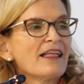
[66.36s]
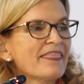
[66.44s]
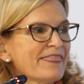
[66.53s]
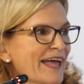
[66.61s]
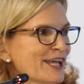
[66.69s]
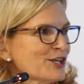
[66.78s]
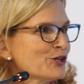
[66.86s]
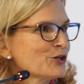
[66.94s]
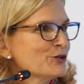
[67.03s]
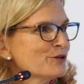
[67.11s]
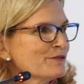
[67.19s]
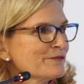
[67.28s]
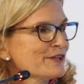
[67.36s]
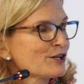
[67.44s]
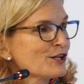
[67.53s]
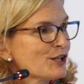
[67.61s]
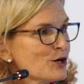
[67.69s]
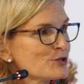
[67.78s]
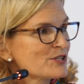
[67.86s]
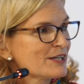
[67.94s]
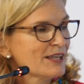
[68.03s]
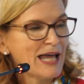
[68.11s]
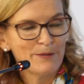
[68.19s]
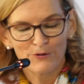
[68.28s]
thank you for the close
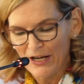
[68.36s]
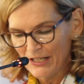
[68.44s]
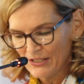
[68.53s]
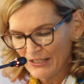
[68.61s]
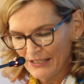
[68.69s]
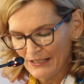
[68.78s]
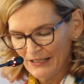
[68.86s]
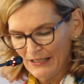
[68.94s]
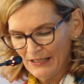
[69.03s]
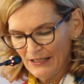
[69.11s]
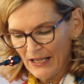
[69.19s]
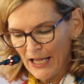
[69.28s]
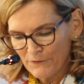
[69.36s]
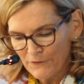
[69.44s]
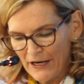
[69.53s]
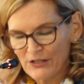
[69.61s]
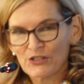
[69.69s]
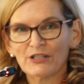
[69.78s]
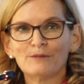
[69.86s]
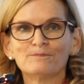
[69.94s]
collaboration and friendship.